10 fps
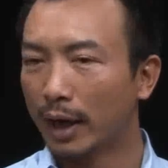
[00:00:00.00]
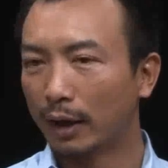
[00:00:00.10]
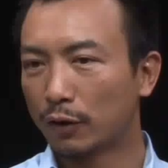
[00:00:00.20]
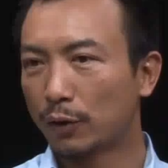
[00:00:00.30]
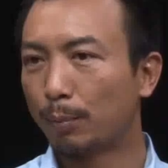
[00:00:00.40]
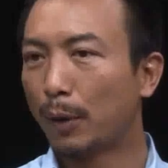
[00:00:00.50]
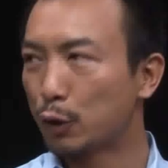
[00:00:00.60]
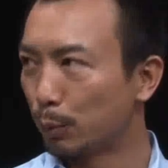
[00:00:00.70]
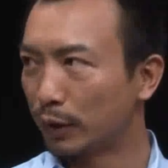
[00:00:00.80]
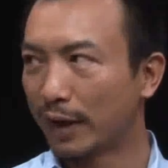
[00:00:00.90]
and also
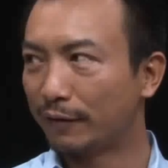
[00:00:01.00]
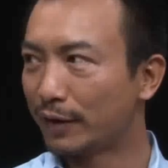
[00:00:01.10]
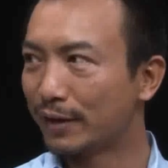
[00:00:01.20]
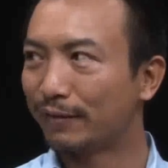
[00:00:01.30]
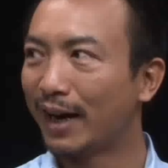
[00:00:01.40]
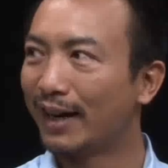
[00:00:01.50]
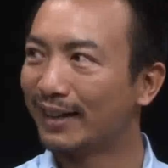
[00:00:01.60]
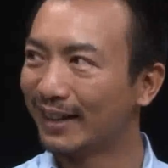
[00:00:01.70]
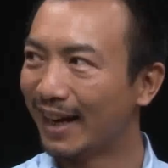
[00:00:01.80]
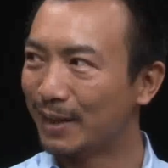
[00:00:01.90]
much more diversified
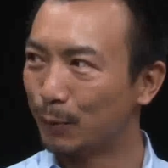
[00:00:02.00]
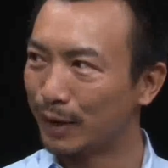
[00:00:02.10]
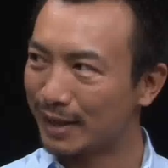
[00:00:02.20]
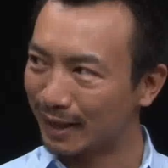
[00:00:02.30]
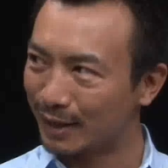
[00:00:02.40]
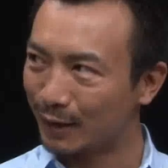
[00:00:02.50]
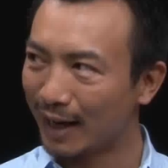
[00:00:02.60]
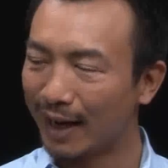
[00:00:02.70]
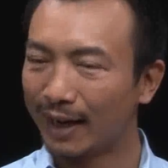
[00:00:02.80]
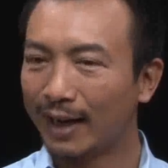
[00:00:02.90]
as we see
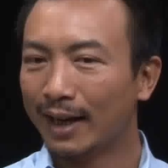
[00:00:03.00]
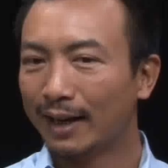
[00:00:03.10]
today.